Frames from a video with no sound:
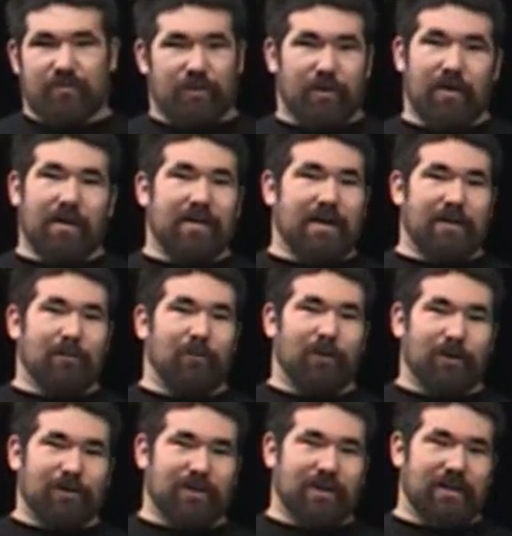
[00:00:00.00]
figure out how to
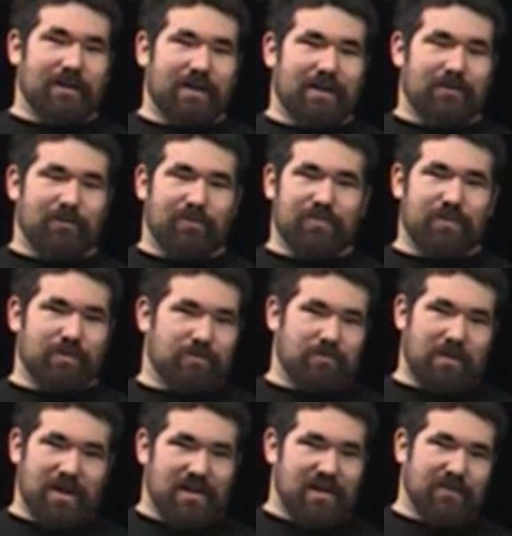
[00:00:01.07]
work it.
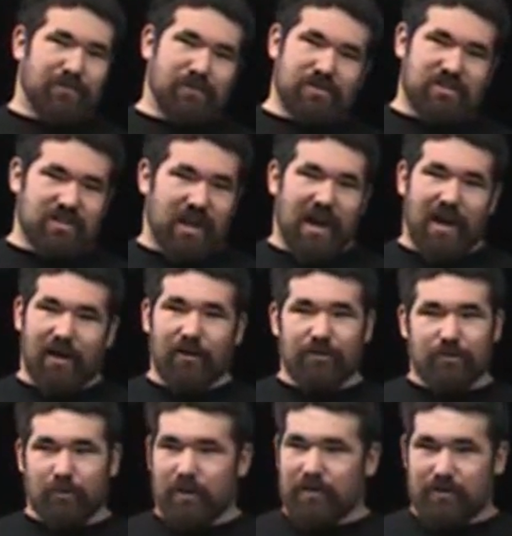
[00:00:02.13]
There's many different
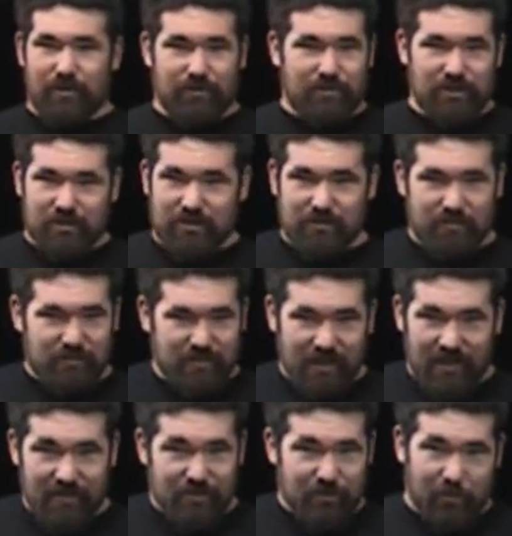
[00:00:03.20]
styles, whether you just
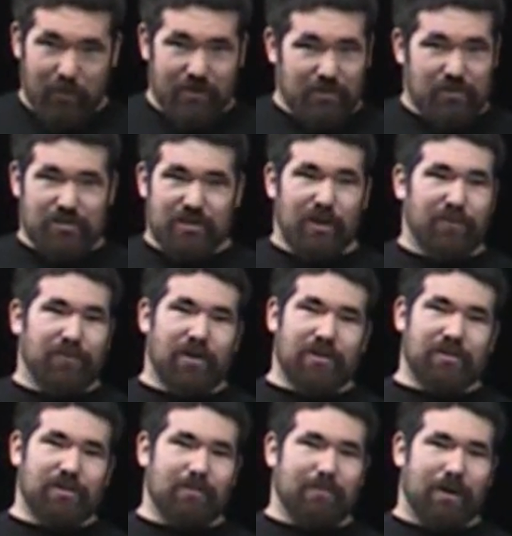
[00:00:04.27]
kind of squeeze yourself
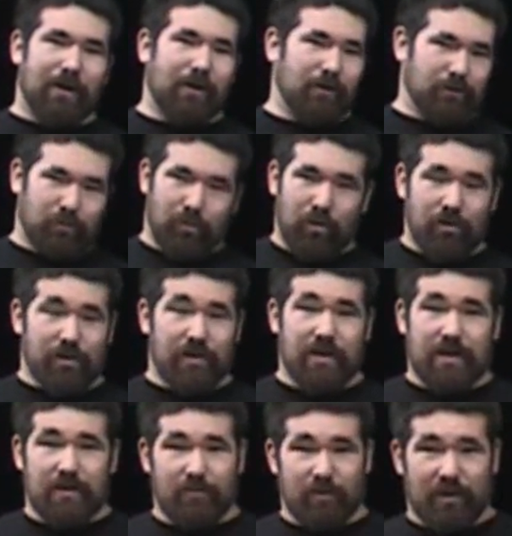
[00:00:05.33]
onto the bar or roll it
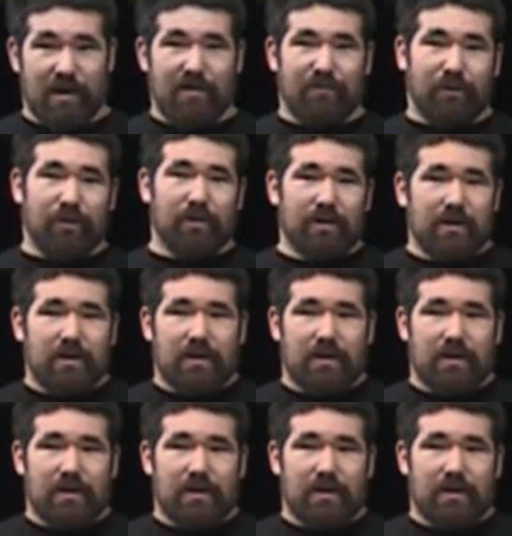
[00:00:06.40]
in, whatever.